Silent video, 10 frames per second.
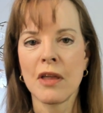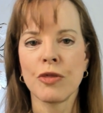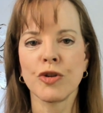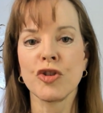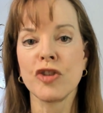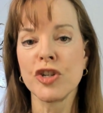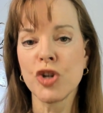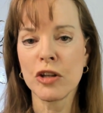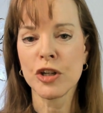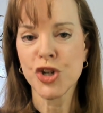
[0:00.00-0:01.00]
the
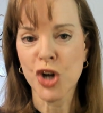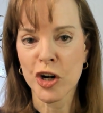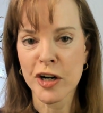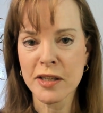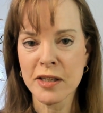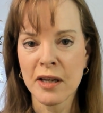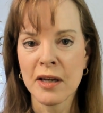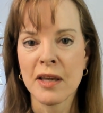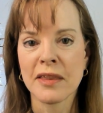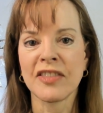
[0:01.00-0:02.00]
traditional assurance
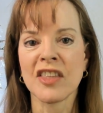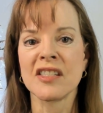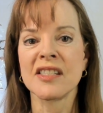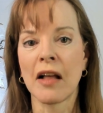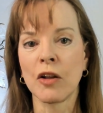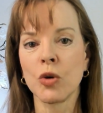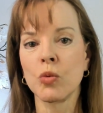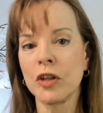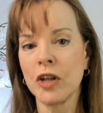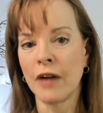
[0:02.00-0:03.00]
that the seller
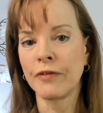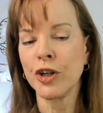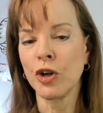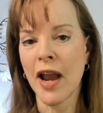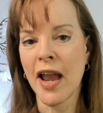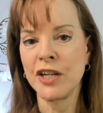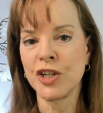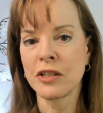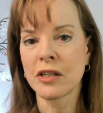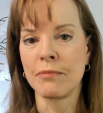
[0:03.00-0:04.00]
will cover your
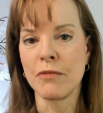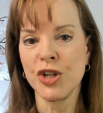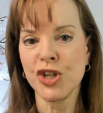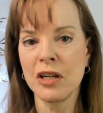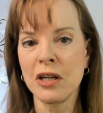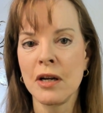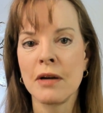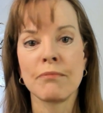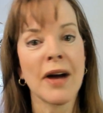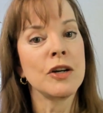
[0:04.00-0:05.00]
agent's commission
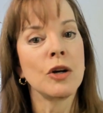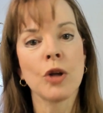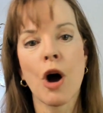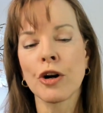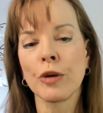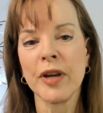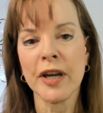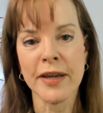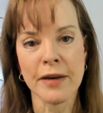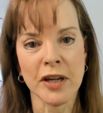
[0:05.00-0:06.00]
might no longer be
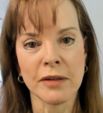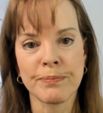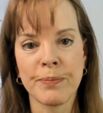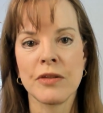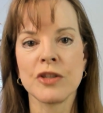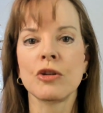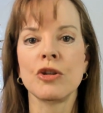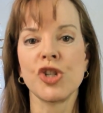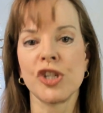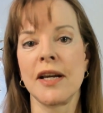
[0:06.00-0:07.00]
a given. This
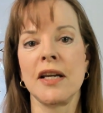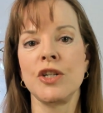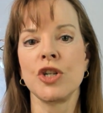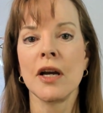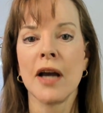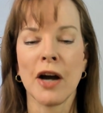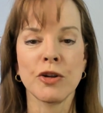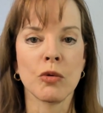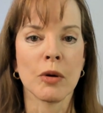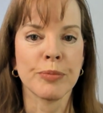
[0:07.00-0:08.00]
could change how
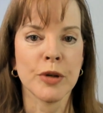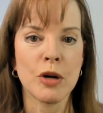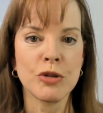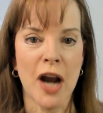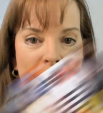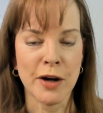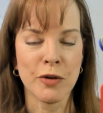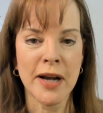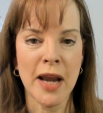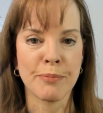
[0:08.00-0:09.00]
you approach
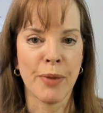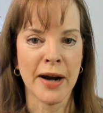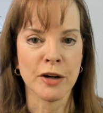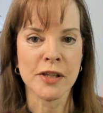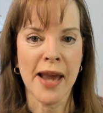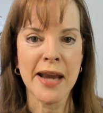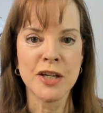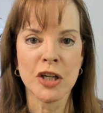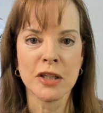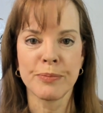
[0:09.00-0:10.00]
hiring a buyer's
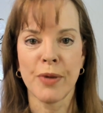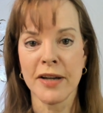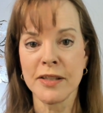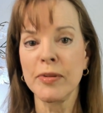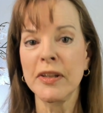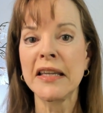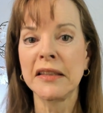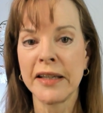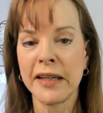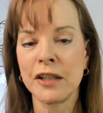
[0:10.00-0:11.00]
agent, possibly
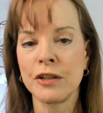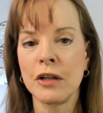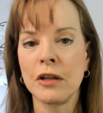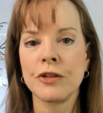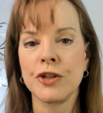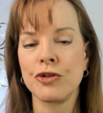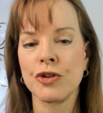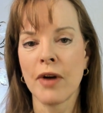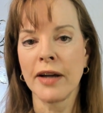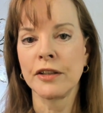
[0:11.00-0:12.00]
leading to
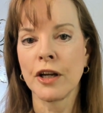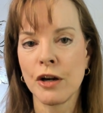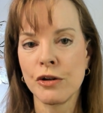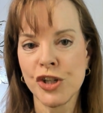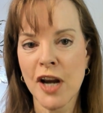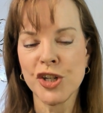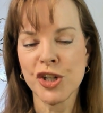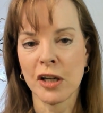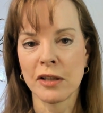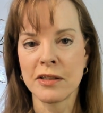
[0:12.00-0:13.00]
direct
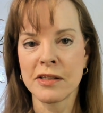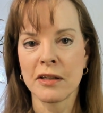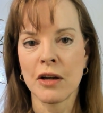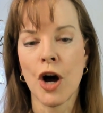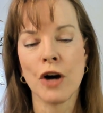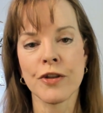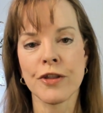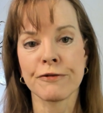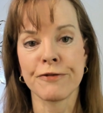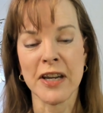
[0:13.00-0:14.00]
negotiations over
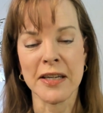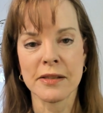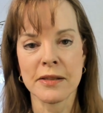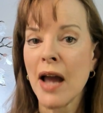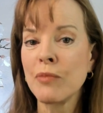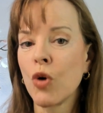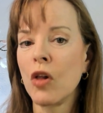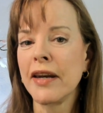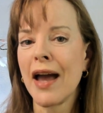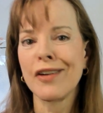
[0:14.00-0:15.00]
their fees. I'm
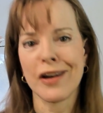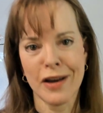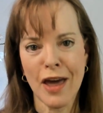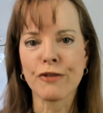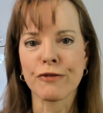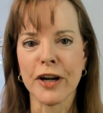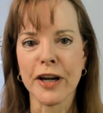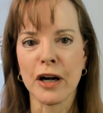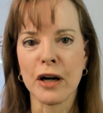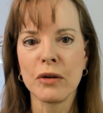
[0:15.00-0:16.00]
rolling out another
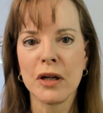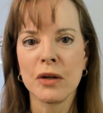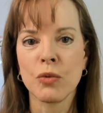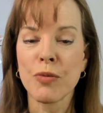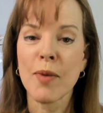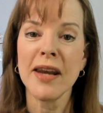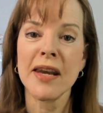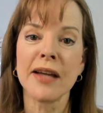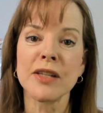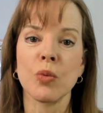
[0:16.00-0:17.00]
video, with my
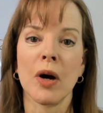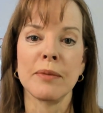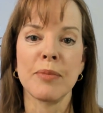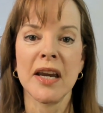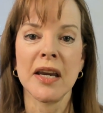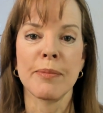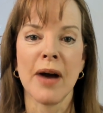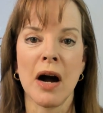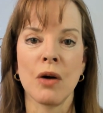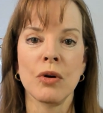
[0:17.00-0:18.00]
next one being
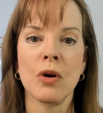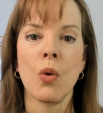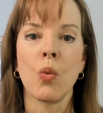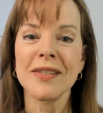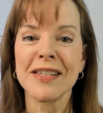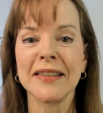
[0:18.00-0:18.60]
about what's